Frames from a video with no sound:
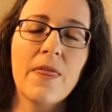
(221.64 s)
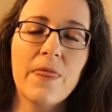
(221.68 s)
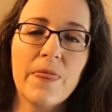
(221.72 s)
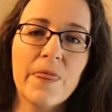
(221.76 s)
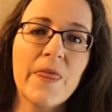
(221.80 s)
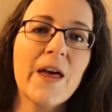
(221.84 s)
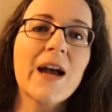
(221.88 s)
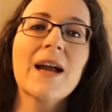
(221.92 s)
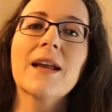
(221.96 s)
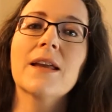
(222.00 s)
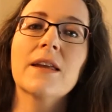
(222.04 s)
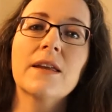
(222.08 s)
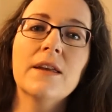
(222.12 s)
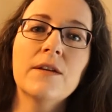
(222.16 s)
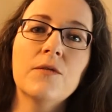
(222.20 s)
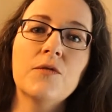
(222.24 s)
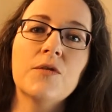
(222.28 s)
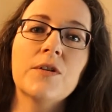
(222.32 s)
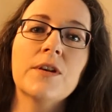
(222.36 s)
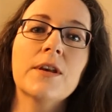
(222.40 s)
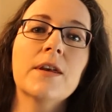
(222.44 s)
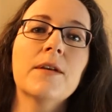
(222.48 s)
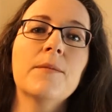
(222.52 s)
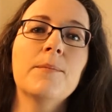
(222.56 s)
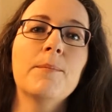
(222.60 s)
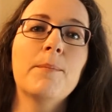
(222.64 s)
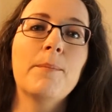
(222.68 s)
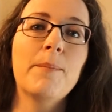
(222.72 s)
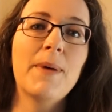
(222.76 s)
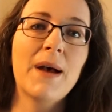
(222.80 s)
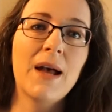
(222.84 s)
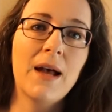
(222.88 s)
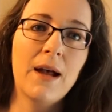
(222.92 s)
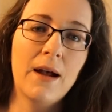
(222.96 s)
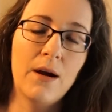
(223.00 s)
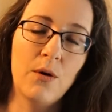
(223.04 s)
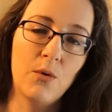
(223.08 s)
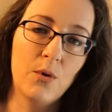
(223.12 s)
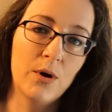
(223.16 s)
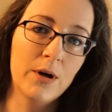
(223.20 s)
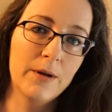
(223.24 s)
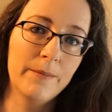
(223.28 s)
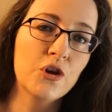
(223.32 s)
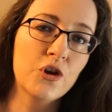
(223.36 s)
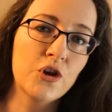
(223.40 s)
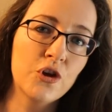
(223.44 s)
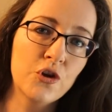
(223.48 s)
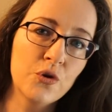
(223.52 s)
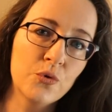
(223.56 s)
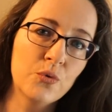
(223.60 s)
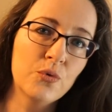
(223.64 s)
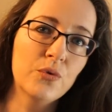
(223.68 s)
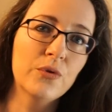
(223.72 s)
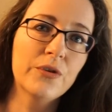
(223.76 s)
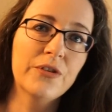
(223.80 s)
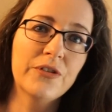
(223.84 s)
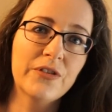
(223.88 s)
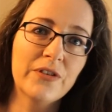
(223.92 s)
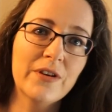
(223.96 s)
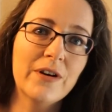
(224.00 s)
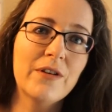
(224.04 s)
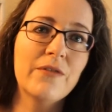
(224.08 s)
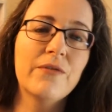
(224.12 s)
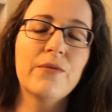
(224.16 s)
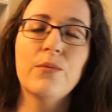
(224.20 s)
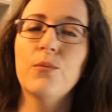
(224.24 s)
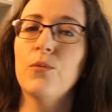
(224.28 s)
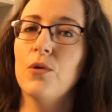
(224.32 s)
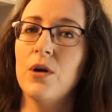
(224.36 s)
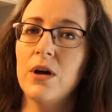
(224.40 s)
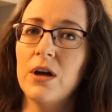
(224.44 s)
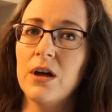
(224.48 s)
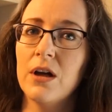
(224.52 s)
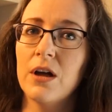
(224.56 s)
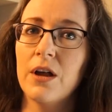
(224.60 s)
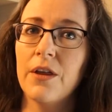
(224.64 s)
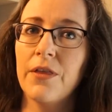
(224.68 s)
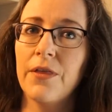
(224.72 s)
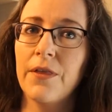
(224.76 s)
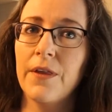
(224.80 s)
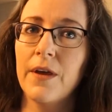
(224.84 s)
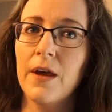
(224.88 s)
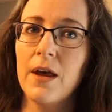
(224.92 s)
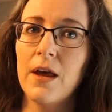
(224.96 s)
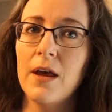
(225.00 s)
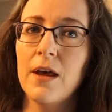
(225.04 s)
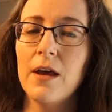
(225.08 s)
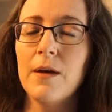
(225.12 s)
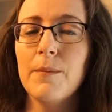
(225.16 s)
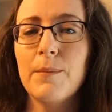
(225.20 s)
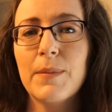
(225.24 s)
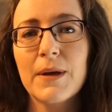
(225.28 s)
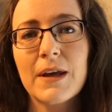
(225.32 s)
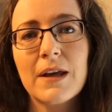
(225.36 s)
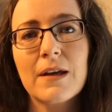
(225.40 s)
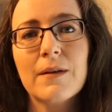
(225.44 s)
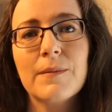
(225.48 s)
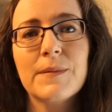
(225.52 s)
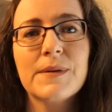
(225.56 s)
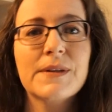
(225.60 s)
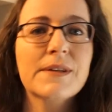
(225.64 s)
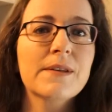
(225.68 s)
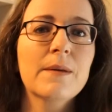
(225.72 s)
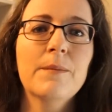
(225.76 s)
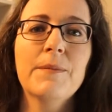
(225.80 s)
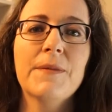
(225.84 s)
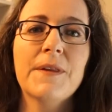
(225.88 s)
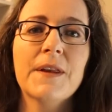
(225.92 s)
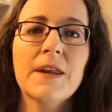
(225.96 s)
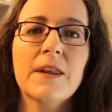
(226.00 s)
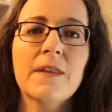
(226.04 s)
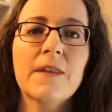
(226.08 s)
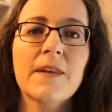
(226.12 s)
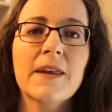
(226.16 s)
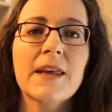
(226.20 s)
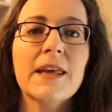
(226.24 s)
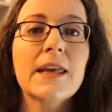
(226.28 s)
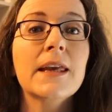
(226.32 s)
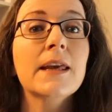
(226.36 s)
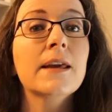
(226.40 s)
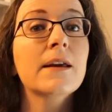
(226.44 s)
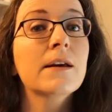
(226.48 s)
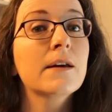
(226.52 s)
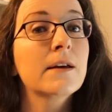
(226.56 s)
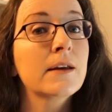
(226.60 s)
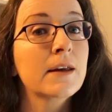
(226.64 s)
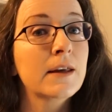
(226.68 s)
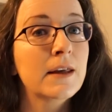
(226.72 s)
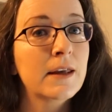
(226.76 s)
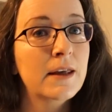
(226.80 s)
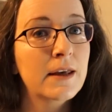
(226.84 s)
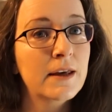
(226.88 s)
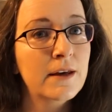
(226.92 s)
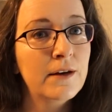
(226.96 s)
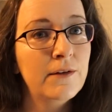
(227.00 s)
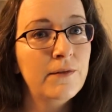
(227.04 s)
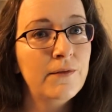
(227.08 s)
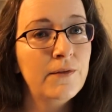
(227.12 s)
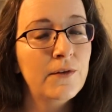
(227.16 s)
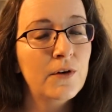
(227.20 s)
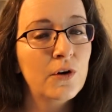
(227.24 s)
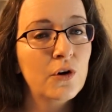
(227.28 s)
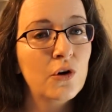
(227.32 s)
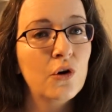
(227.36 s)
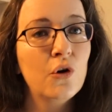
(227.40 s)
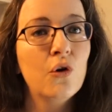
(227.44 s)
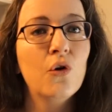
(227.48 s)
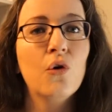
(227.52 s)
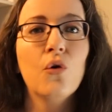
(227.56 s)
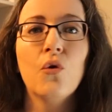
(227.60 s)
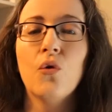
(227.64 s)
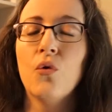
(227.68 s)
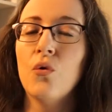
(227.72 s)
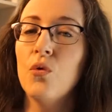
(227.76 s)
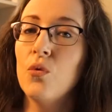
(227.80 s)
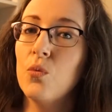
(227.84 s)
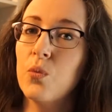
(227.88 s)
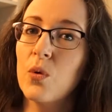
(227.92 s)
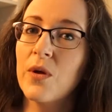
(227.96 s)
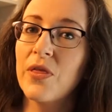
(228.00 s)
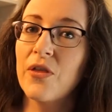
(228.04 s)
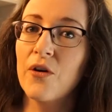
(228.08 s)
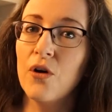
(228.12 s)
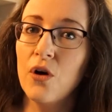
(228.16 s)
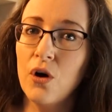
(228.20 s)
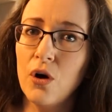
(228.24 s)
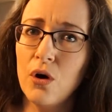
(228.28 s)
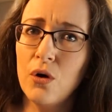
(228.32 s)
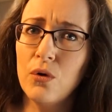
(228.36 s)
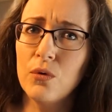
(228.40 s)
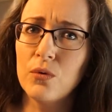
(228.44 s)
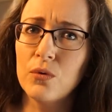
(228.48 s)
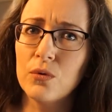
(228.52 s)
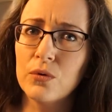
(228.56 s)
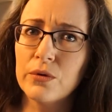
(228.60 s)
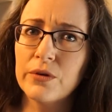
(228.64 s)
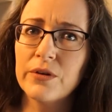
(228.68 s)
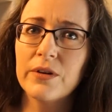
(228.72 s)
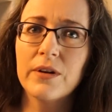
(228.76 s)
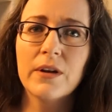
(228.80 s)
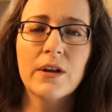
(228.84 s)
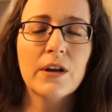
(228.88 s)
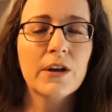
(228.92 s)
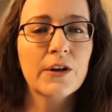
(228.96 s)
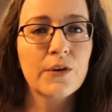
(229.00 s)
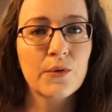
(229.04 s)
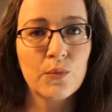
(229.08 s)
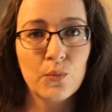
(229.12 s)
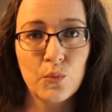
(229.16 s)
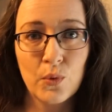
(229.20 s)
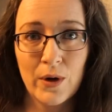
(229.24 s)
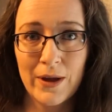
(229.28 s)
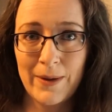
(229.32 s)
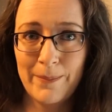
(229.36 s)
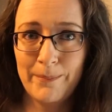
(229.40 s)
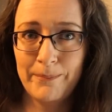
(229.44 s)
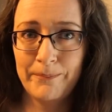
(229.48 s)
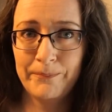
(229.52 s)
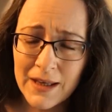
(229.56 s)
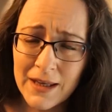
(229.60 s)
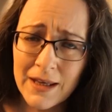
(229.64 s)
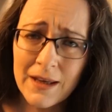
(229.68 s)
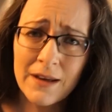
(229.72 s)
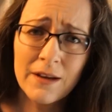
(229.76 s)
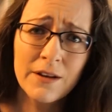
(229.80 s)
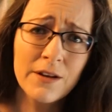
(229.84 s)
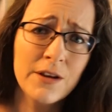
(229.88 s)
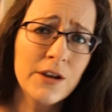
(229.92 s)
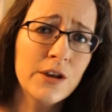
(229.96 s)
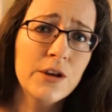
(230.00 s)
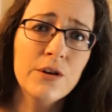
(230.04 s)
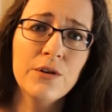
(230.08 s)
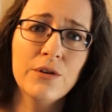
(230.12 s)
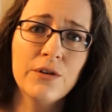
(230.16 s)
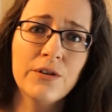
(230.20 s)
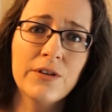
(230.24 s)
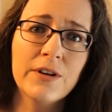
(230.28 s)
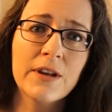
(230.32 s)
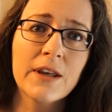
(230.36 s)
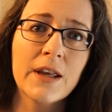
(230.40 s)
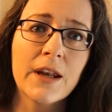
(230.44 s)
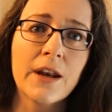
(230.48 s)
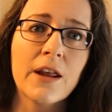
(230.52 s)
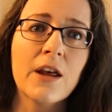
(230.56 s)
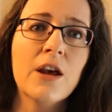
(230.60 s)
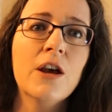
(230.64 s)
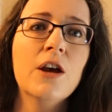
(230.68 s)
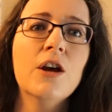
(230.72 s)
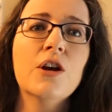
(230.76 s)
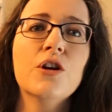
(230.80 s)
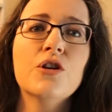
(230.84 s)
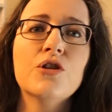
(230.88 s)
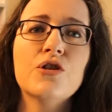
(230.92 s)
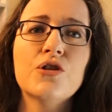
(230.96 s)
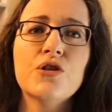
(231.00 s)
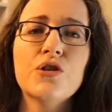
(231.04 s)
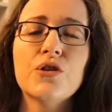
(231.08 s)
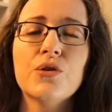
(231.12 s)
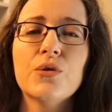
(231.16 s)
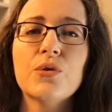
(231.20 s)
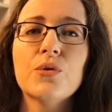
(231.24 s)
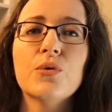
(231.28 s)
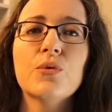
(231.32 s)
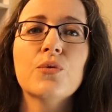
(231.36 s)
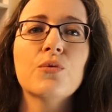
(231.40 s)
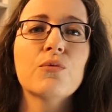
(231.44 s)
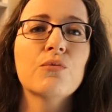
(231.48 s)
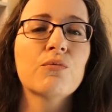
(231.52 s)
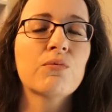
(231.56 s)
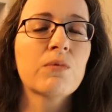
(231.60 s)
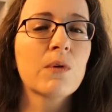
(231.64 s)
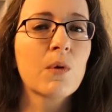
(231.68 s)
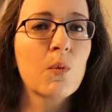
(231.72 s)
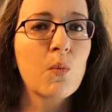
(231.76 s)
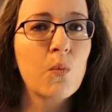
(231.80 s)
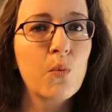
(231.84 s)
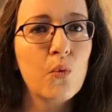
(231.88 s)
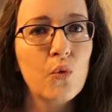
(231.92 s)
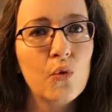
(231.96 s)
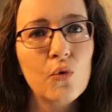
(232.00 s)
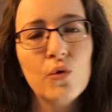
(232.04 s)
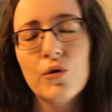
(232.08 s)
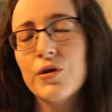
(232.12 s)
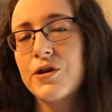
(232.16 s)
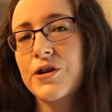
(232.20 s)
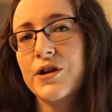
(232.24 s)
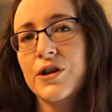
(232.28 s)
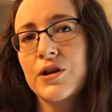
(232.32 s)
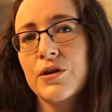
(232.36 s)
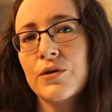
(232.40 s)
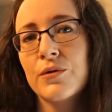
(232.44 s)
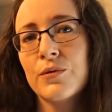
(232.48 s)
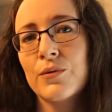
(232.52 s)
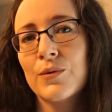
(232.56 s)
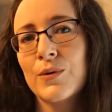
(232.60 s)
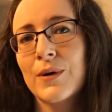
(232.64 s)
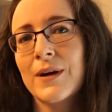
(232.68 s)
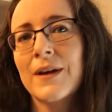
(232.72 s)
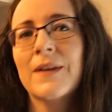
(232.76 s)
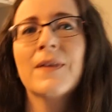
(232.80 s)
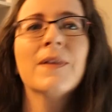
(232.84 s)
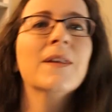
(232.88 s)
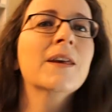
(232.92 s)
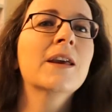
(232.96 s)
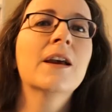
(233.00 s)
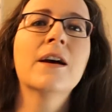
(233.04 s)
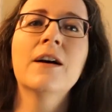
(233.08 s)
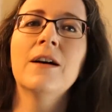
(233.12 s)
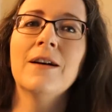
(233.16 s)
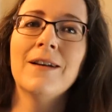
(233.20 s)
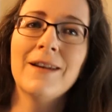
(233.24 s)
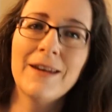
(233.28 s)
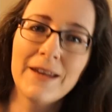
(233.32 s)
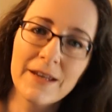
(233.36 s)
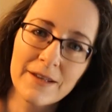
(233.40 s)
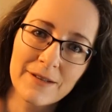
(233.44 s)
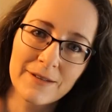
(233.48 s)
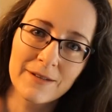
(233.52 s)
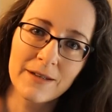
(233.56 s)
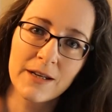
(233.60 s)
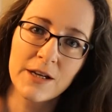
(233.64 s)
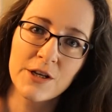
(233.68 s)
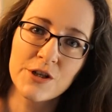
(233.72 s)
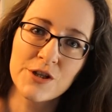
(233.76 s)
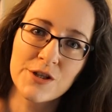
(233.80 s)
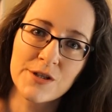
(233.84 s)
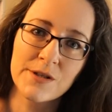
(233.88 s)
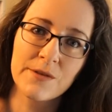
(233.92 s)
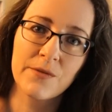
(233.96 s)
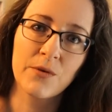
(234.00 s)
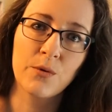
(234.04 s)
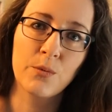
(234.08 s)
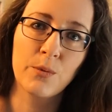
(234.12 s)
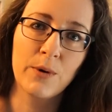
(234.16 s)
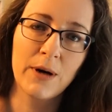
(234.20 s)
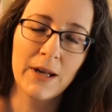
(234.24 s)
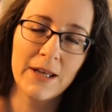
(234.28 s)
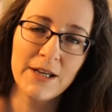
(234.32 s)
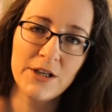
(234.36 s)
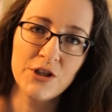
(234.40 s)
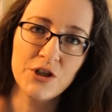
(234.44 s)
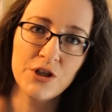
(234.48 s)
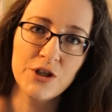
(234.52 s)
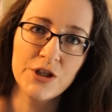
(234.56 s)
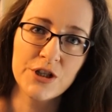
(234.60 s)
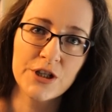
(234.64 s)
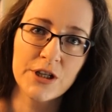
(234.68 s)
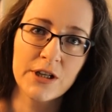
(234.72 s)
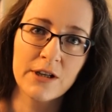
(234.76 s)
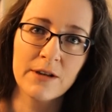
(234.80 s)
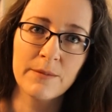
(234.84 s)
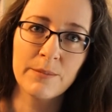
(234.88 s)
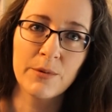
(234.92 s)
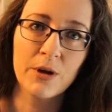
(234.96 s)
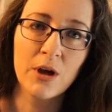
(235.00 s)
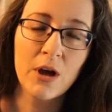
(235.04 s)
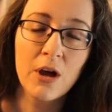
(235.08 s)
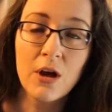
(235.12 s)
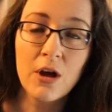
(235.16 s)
that gives him power. Your self-worth becomes something that he can give or withhold at a whim. He can use it to reward you in the earlier stages of a relationship,